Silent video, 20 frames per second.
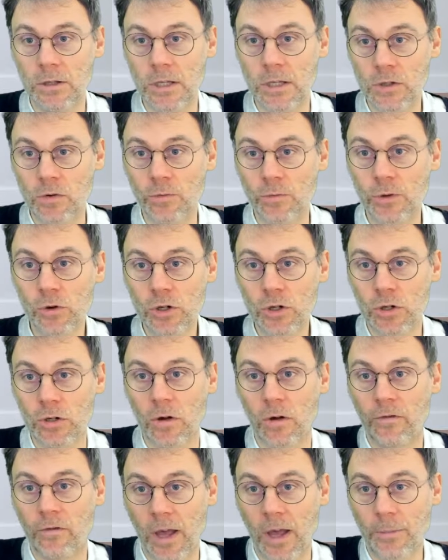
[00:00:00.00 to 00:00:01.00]
distribution
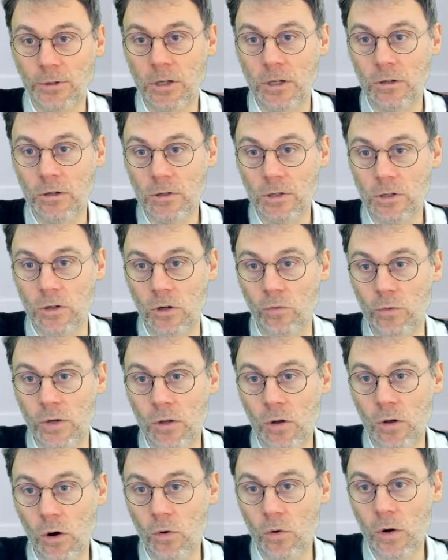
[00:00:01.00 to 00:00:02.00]
of epsilon. So we
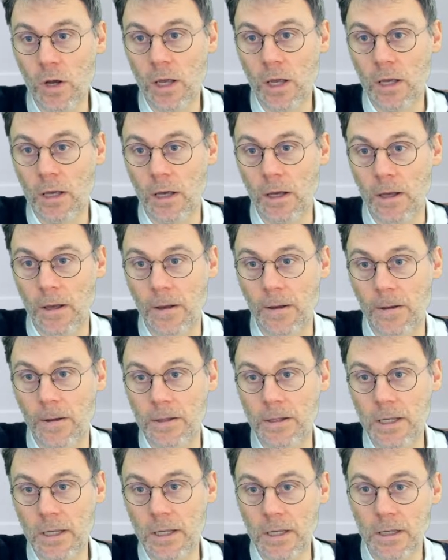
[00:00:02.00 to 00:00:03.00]
know
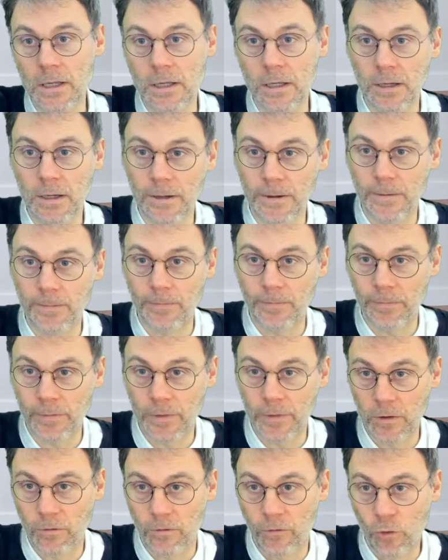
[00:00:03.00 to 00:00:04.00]

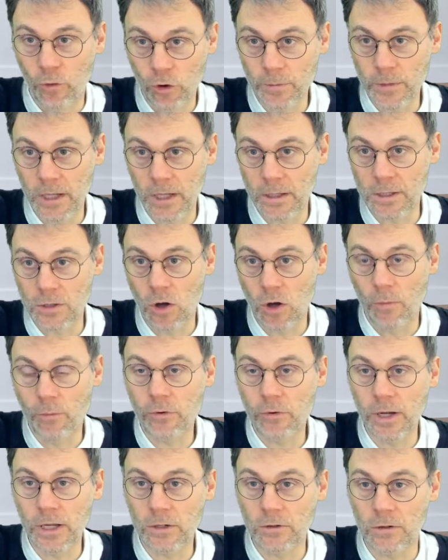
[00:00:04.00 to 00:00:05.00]
the form that this
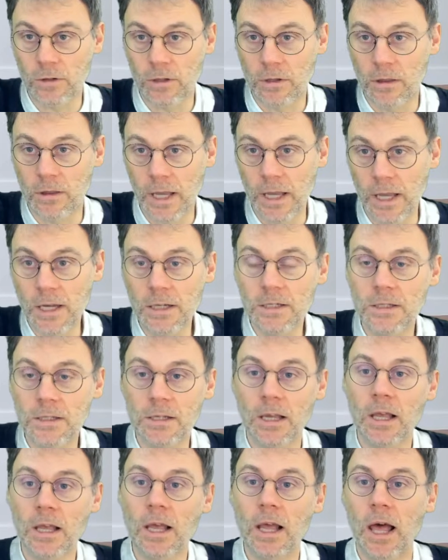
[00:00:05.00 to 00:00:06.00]
operator
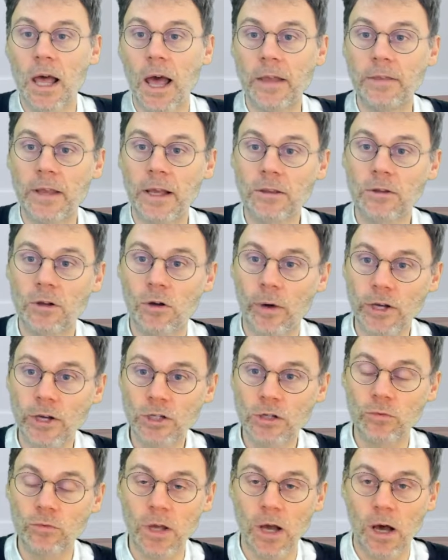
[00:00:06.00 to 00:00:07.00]
takes. And then the
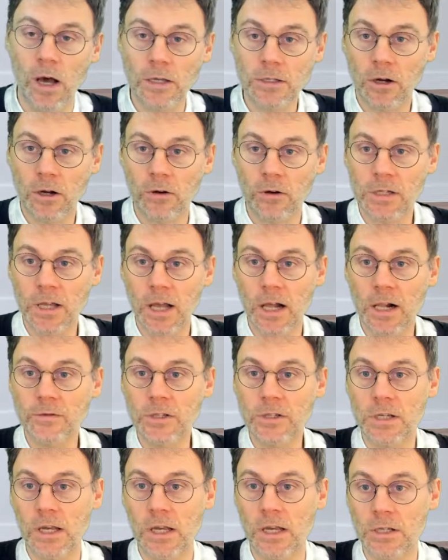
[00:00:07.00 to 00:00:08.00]
question we ask
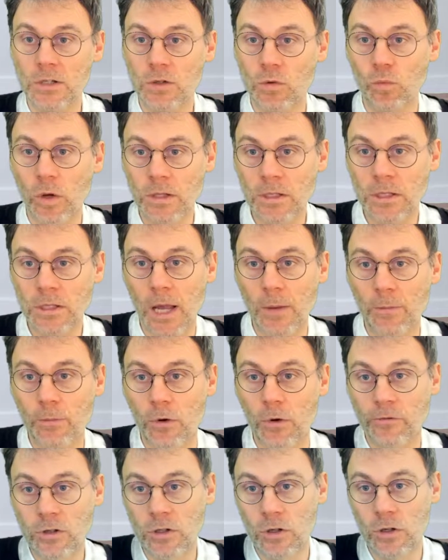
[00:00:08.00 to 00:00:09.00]
ourselves is what type
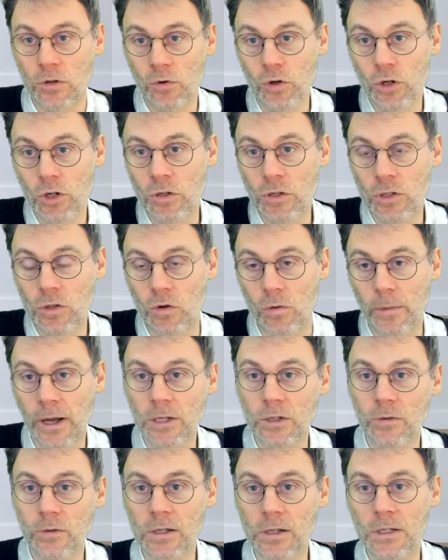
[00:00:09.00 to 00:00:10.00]
of solutions to
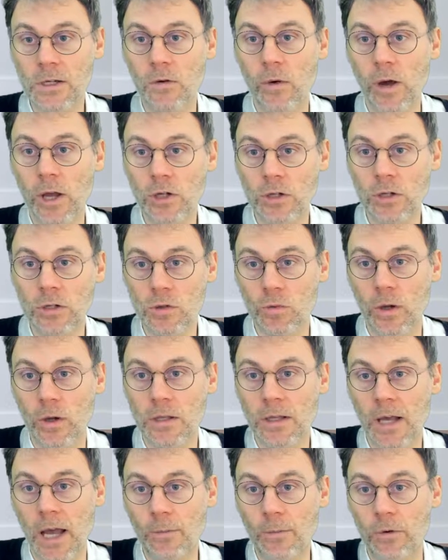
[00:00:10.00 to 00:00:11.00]
Maxwell's equations, what
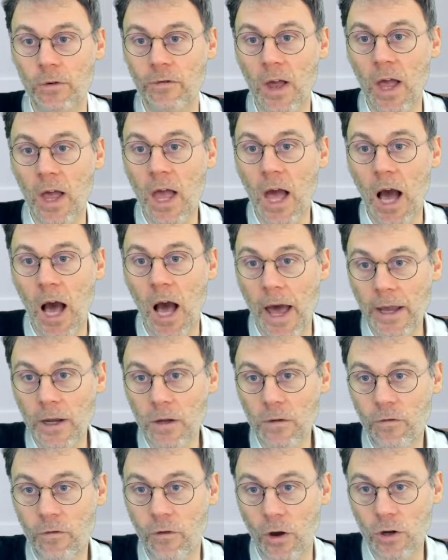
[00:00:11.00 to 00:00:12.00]
type of
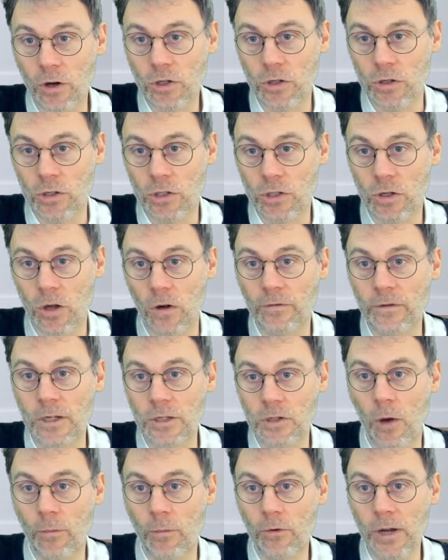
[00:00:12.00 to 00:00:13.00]
eigenfunctions of this
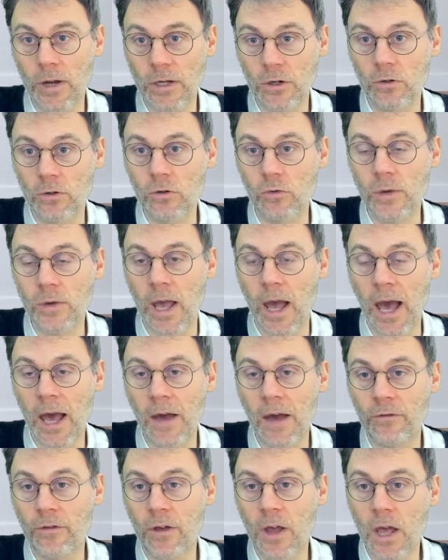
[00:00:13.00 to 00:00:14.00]
operator do we
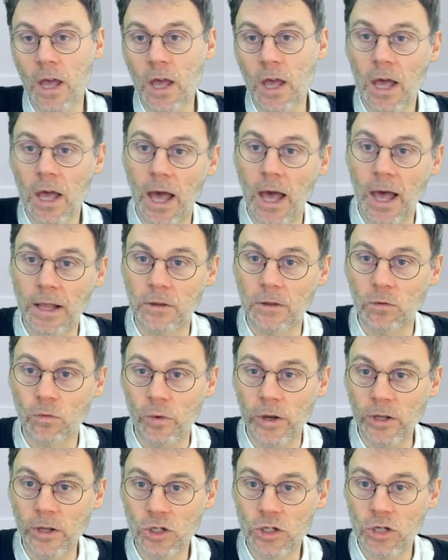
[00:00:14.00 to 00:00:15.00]
have, and
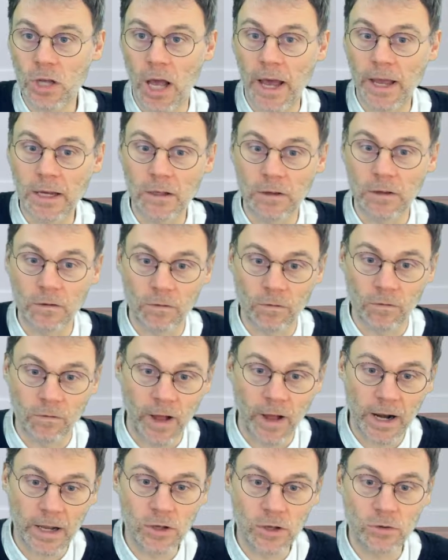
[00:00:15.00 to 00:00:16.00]
which
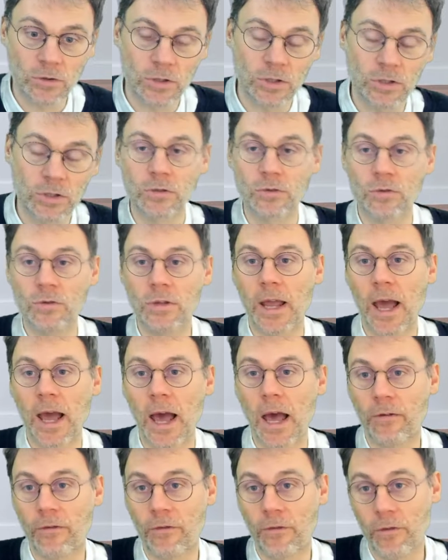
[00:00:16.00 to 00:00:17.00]
eigenvalues do they
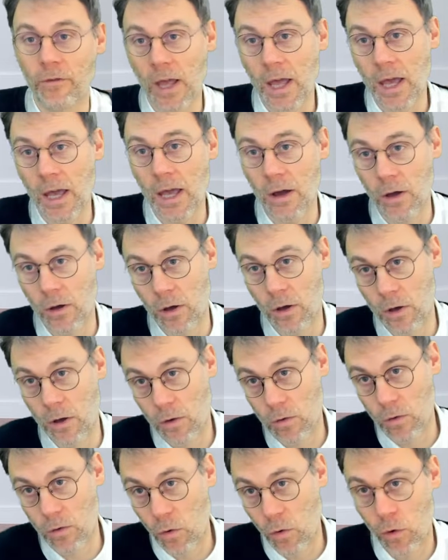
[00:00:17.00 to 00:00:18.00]
have,
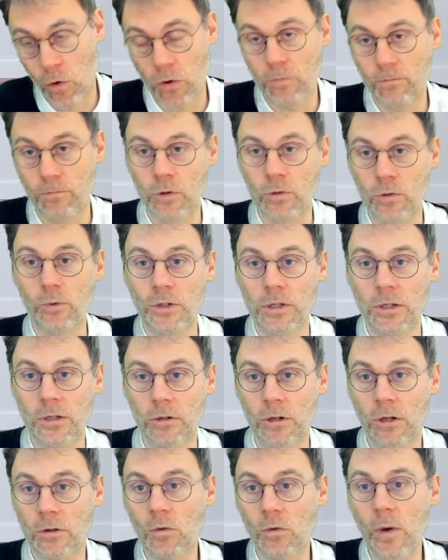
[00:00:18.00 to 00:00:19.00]
or to put it
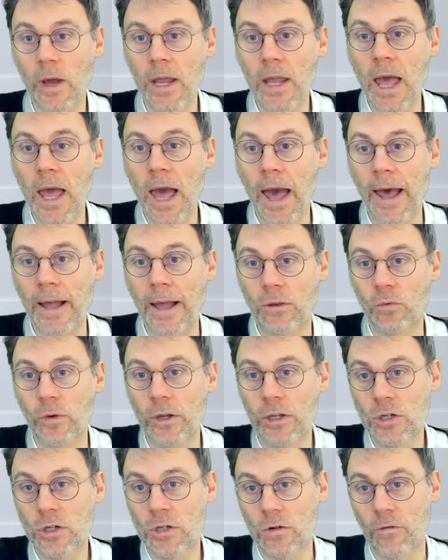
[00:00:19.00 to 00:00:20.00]
another way, at
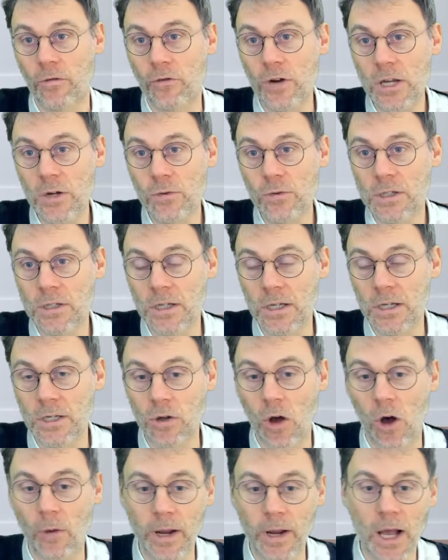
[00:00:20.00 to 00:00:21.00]
which frequencies
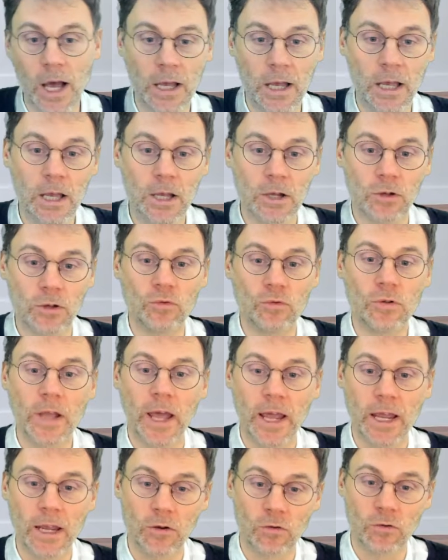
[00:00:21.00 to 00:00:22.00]
omega do
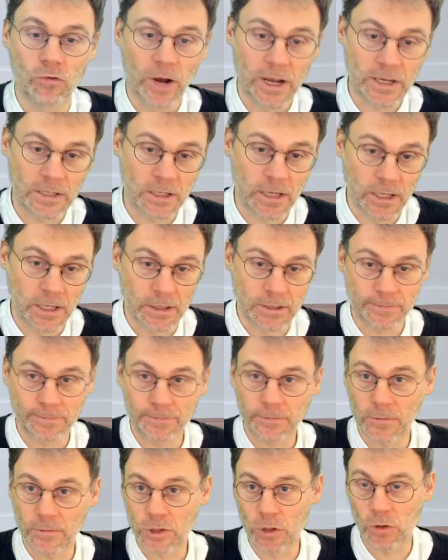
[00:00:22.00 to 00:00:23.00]
they resonate.
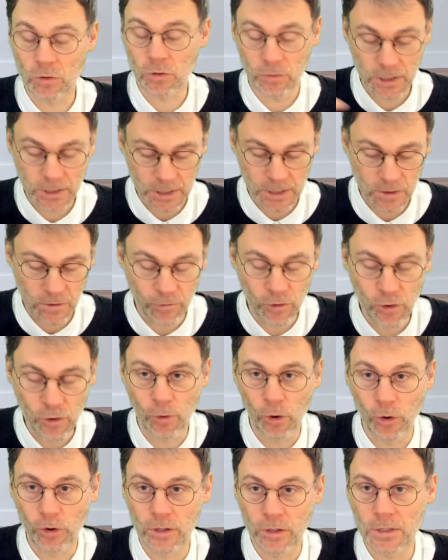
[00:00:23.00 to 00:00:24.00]
So this is the
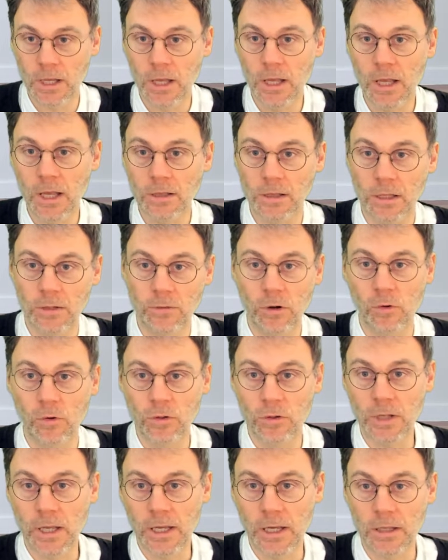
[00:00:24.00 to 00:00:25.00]
viewpoint that we're going
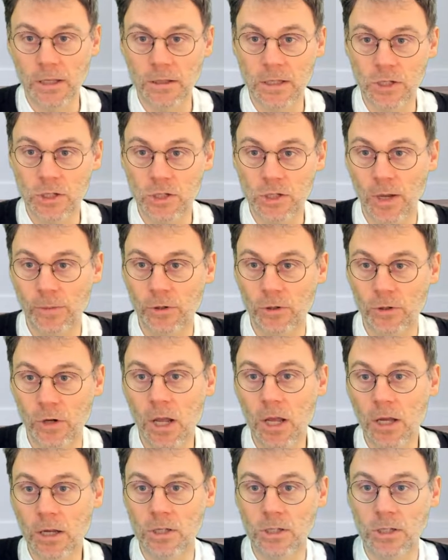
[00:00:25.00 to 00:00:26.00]
to take in this chapter,
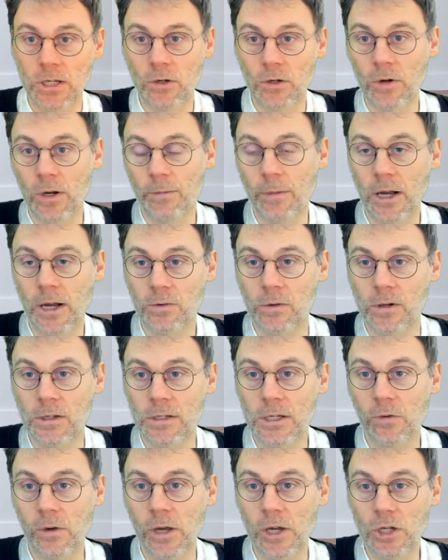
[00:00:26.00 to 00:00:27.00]
considering Maxwell's
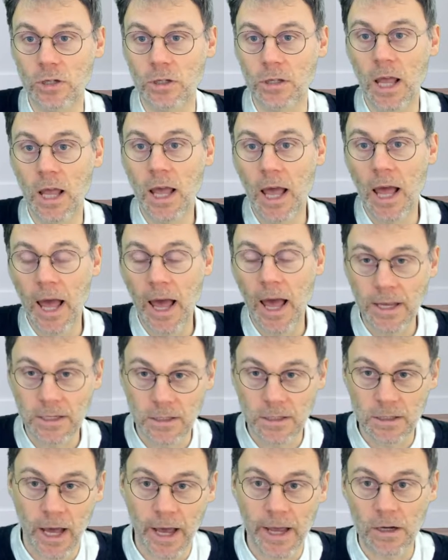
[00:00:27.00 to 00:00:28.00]
equation as
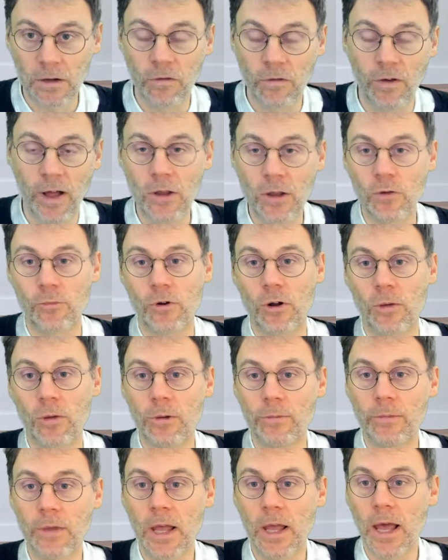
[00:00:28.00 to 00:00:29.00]
an eigenvalue
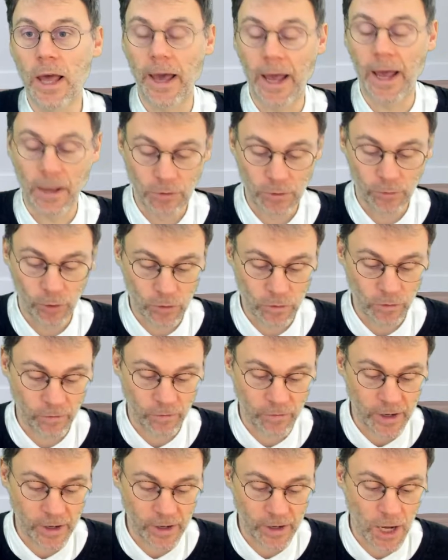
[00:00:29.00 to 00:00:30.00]
problem, and we want to
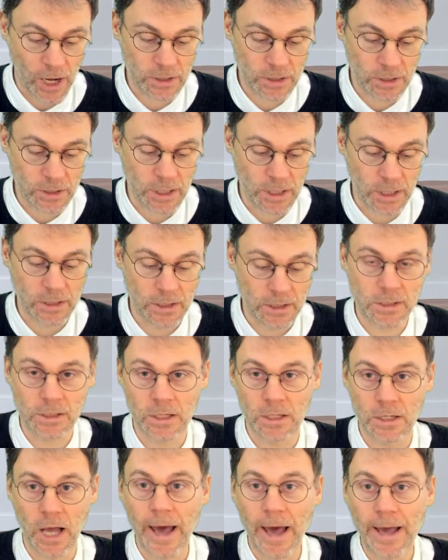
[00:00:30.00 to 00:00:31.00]
figure out its
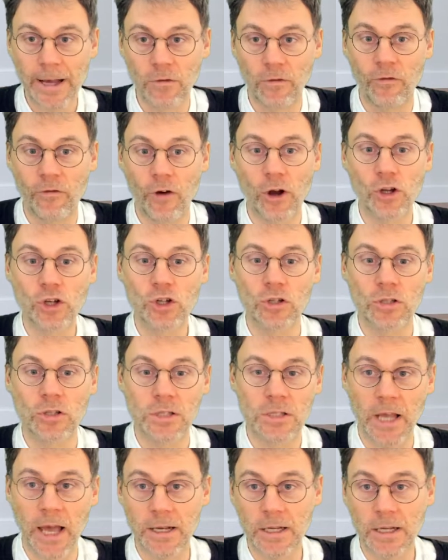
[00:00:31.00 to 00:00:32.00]

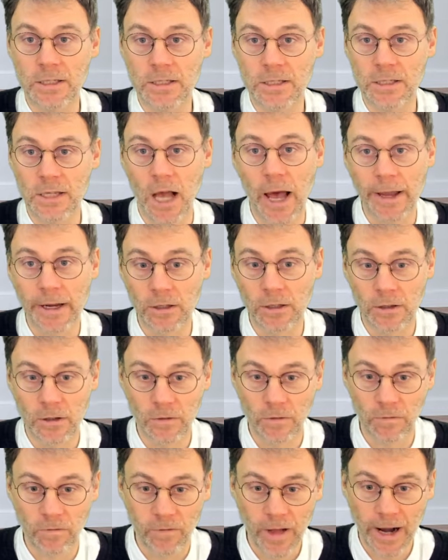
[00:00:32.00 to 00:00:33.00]
eigenfunctions and its
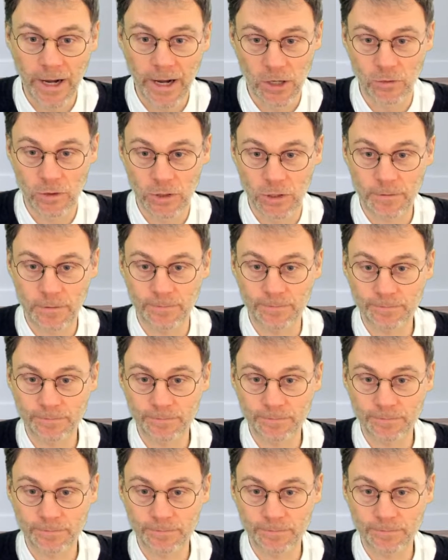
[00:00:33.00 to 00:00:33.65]
eigenvalues.